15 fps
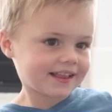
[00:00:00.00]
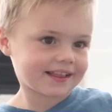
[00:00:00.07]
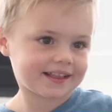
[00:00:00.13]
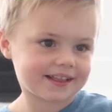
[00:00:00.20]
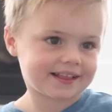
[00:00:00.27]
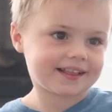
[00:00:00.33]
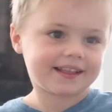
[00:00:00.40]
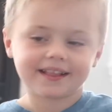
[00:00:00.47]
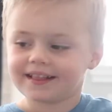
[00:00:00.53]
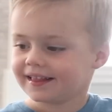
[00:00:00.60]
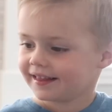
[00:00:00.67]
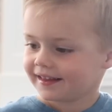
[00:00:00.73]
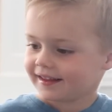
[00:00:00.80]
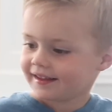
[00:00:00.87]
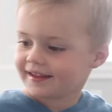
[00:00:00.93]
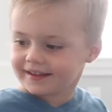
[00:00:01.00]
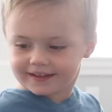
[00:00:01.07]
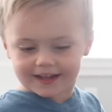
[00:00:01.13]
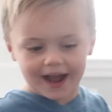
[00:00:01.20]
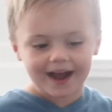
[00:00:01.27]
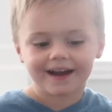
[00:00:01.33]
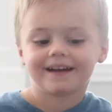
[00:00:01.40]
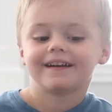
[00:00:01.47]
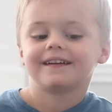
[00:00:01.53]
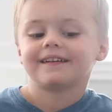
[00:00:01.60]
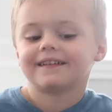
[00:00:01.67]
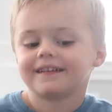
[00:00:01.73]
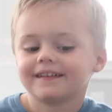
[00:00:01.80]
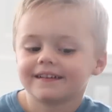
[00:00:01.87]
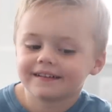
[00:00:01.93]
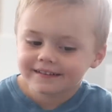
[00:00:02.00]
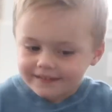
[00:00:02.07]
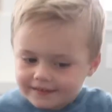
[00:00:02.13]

Good. Did you sleep well? Good.